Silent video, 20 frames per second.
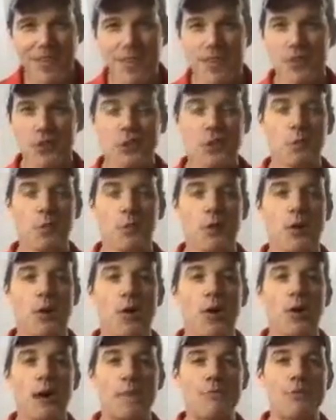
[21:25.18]
the Super
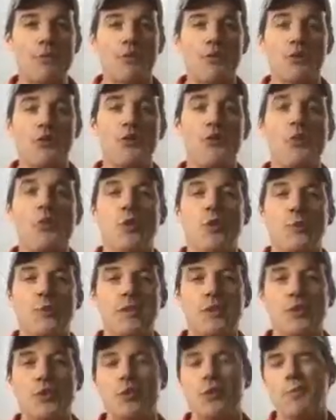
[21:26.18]
Bowl. I'm sure you will
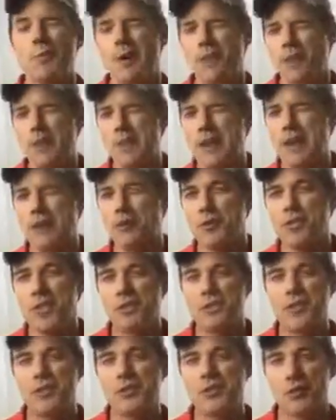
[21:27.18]
be too, but we may do
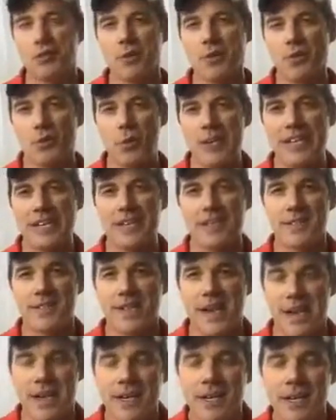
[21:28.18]
something during the week
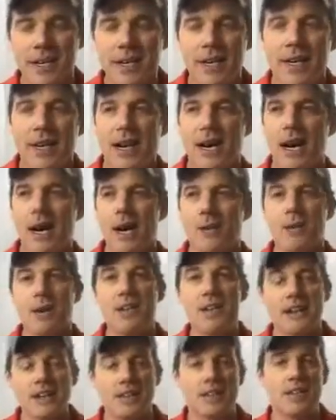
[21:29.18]
instead.
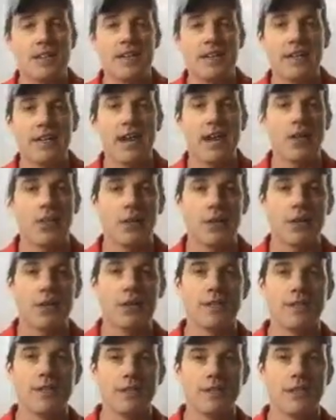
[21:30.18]
But next Sunday night,
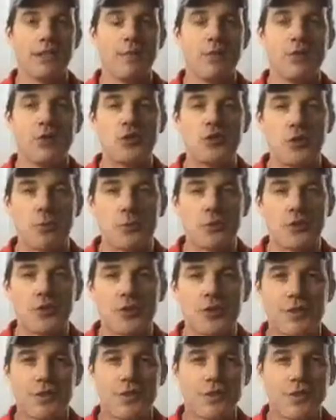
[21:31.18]
it's gonna be
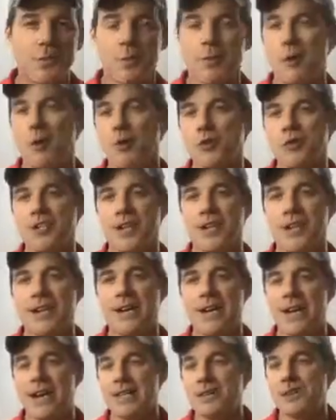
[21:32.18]
Super Bowl Sunday
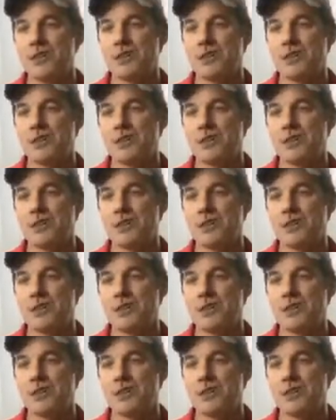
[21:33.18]
night,